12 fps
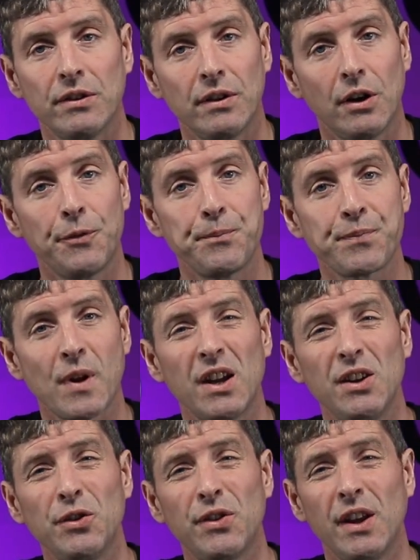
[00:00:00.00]
So I
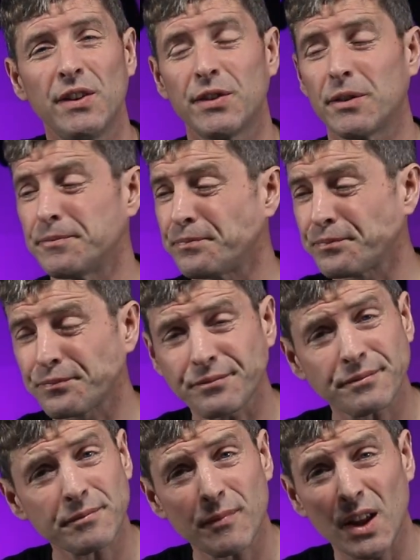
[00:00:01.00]
use this,
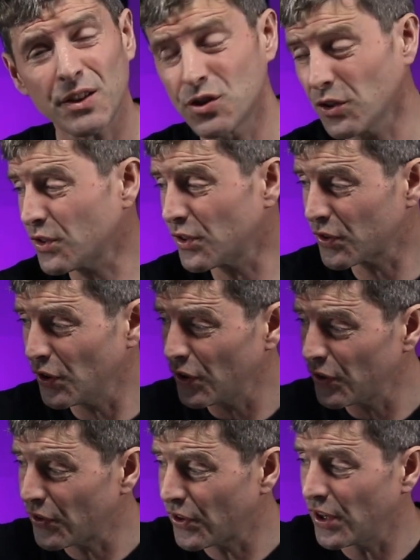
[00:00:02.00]
just as good
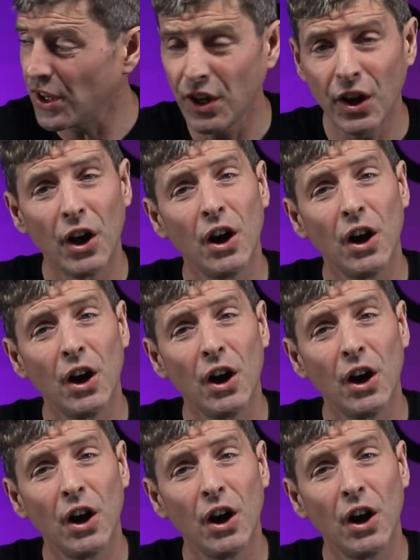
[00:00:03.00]
as the